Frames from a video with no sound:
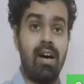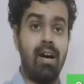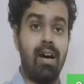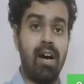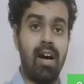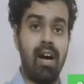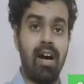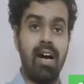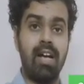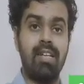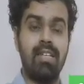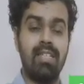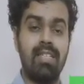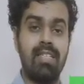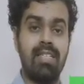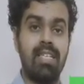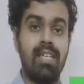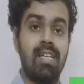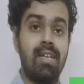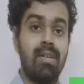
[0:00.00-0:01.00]
artistic
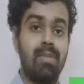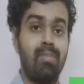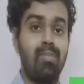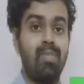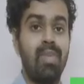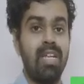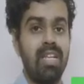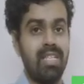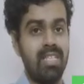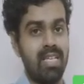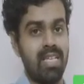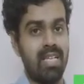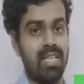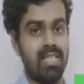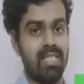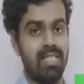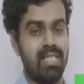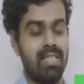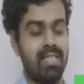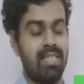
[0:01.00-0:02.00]
buildings
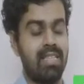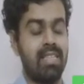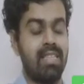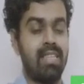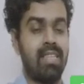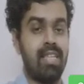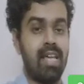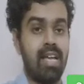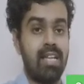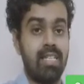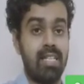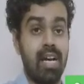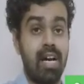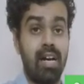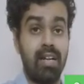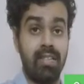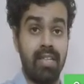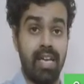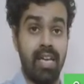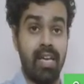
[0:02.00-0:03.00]
that are
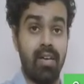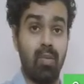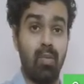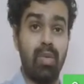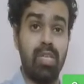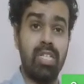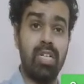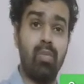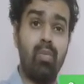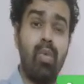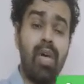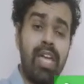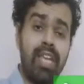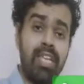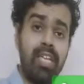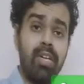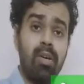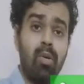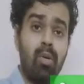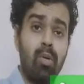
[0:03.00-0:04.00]
there, which are
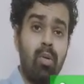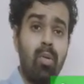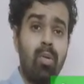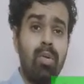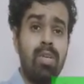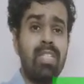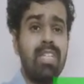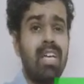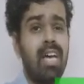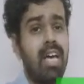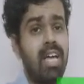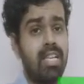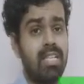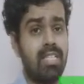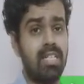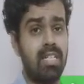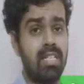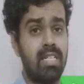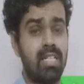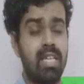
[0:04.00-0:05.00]
very old and
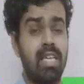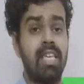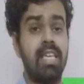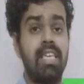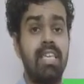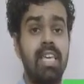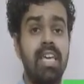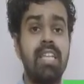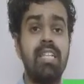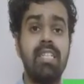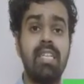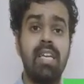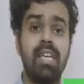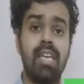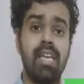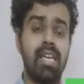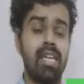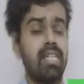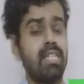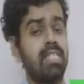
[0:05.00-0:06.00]
dirty, yet
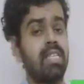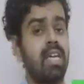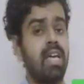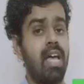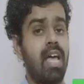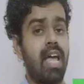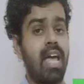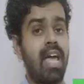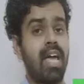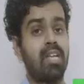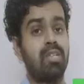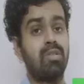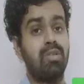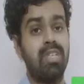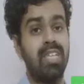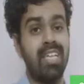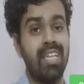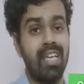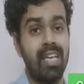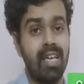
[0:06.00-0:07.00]
it
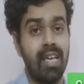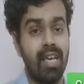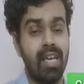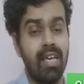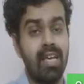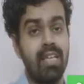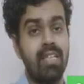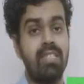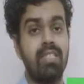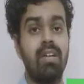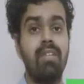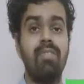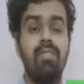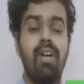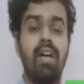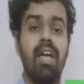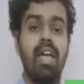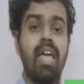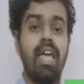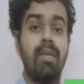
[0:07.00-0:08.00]
actually is of
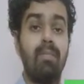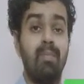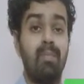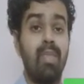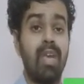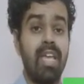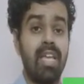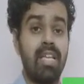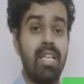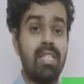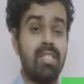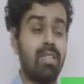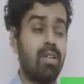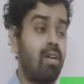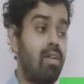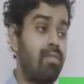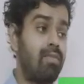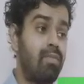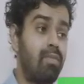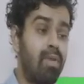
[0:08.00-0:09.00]
a place
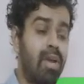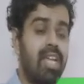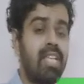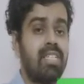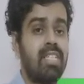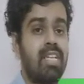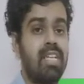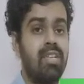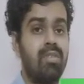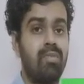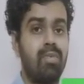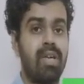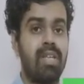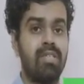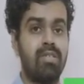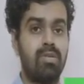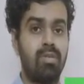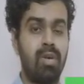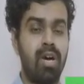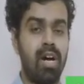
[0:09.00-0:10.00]
of great interest
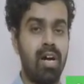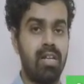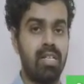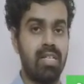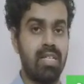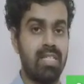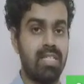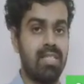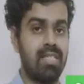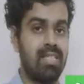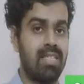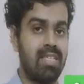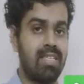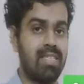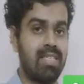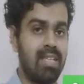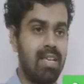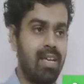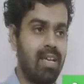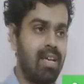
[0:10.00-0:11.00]
to artists. This
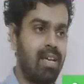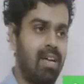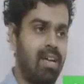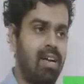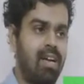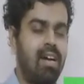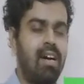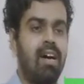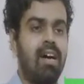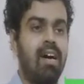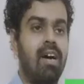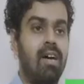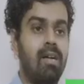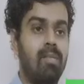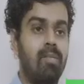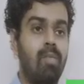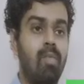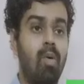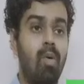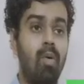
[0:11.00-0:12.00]

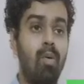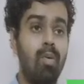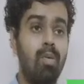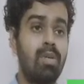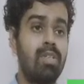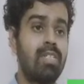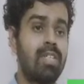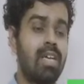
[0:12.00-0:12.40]
old